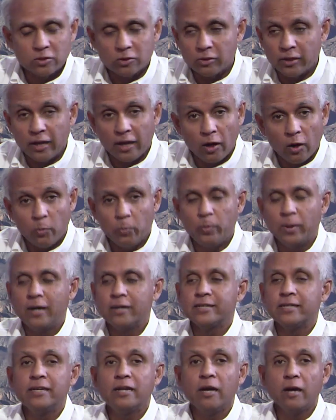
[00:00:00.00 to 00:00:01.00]
to help out
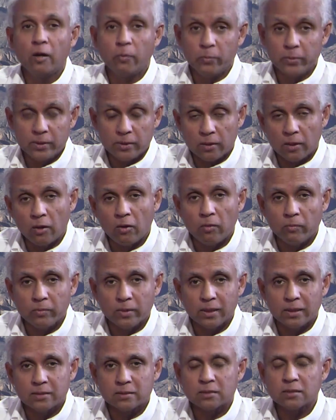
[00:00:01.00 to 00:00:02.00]
in helping the
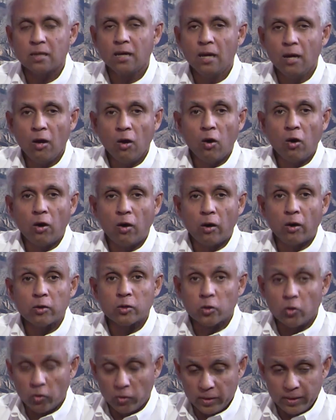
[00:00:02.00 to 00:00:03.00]
homeless, or
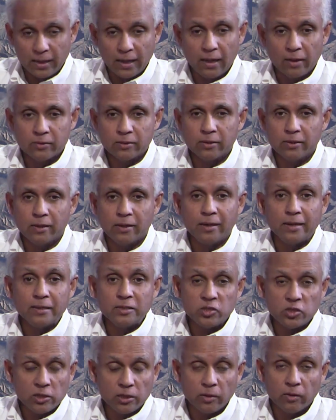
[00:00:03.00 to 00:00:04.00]
going out there and
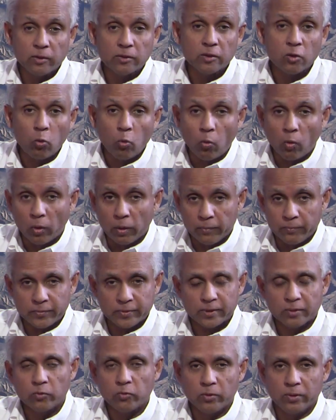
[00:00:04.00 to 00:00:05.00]
sharing the
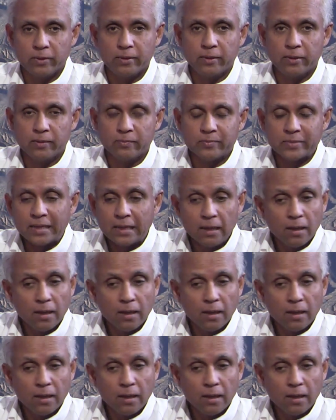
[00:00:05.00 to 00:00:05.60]
warmth with them,